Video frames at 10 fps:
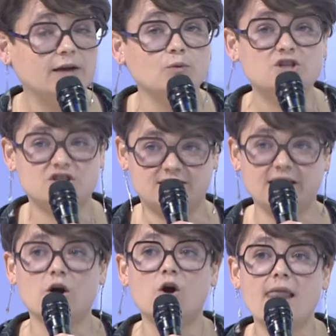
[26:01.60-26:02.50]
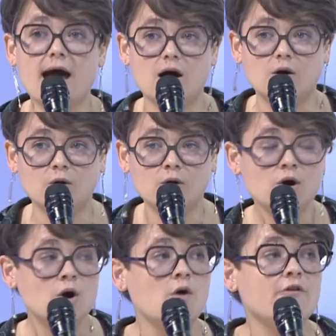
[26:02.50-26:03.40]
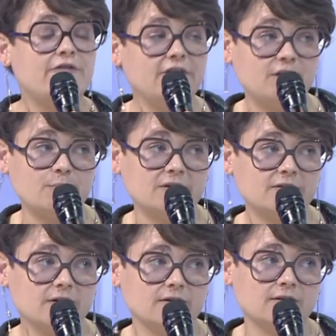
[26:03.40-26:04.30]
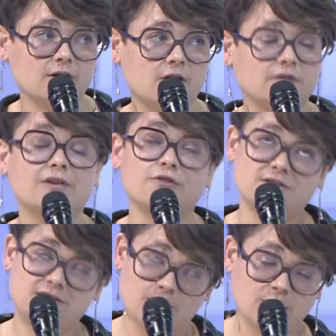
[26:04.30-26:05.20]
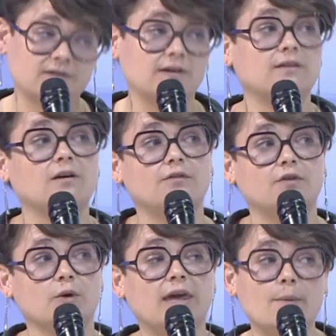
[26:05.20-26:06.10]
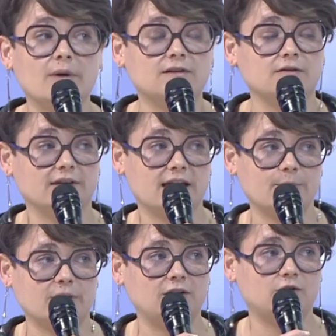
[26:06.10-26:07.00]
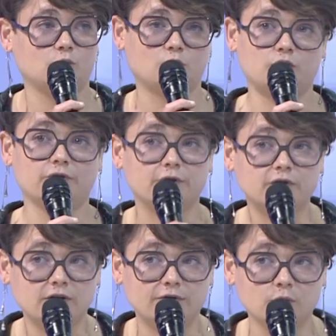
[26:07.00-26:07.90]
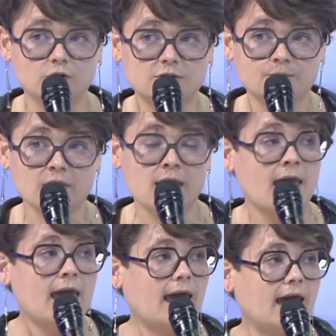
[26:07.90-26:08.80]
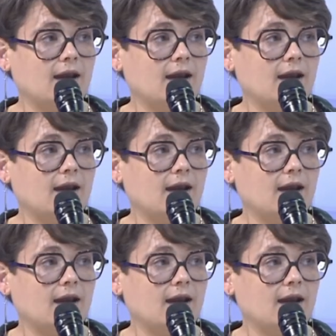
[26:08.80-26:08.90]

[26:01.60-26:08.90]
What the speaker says: which still allow 50% or 70% of the capex of the company to go to fossil fuels, and